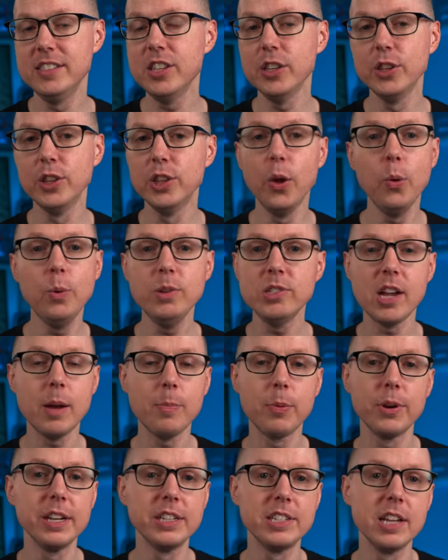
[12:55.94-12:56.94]
the lowest
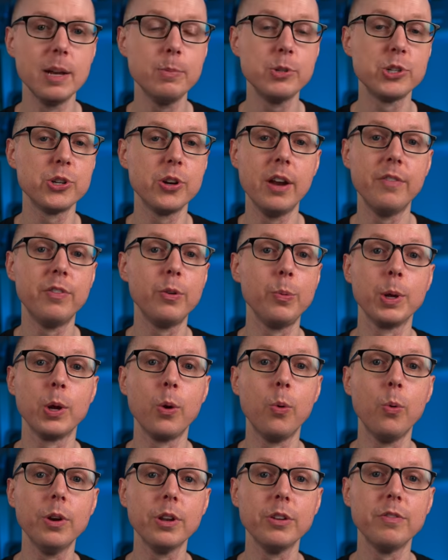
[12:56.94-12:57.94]
operating temperature ever
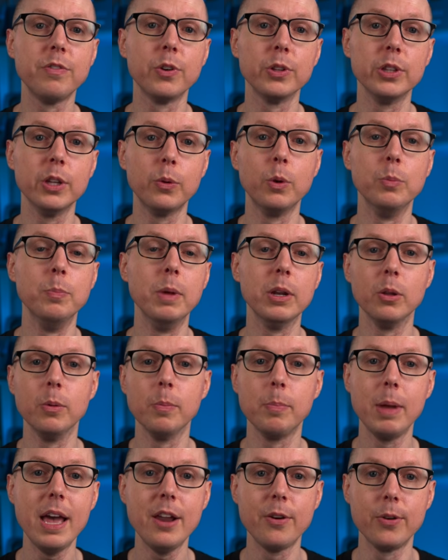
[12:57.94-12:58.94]
recorded for a liquid metal
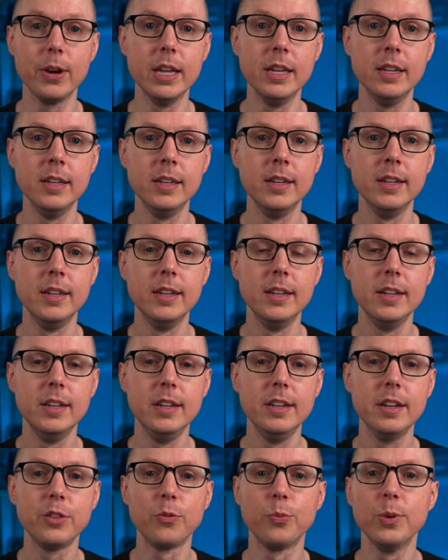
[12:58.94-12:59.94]
battery.
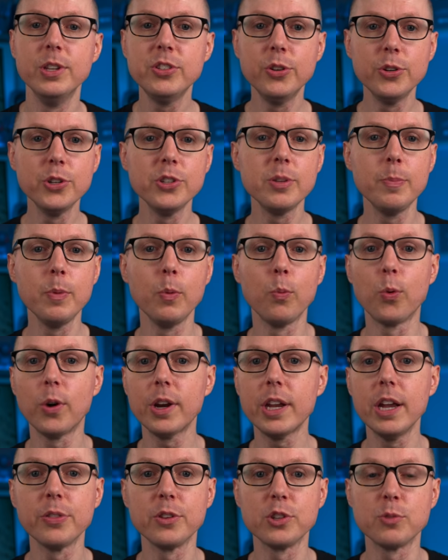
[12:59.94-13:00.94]
The researchers have been
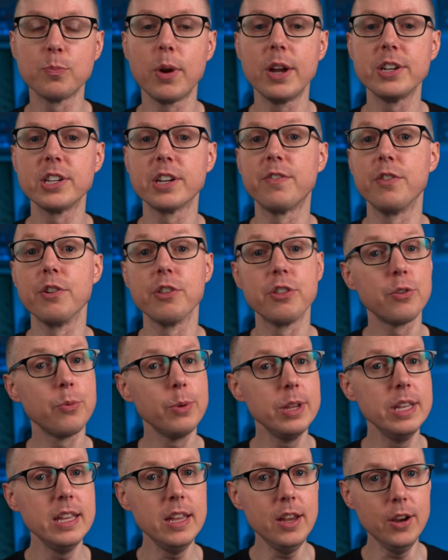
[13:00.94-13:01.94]
working on this project for
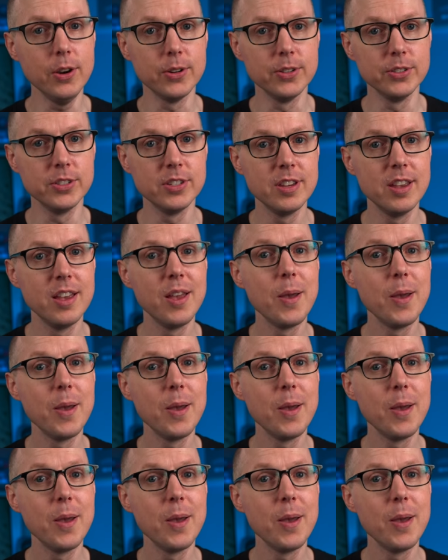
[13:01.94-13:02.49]
three years,